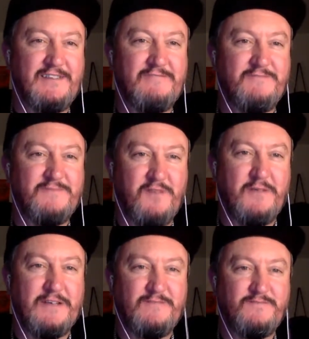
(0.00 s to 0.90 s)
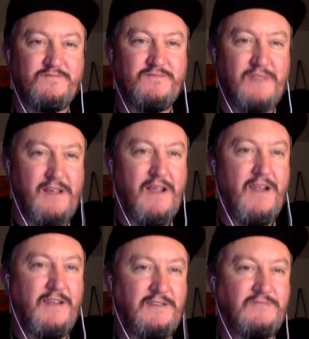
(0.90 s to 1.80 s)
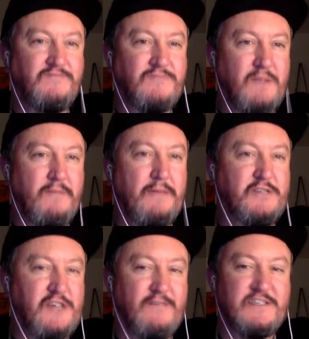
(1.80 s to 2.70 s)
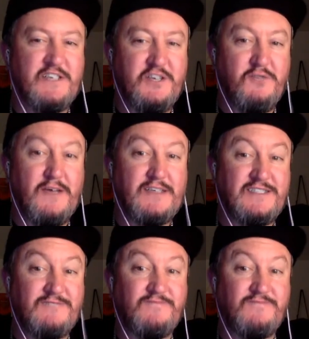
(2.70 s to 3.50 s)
you know what I mean? Maybe travel to the US.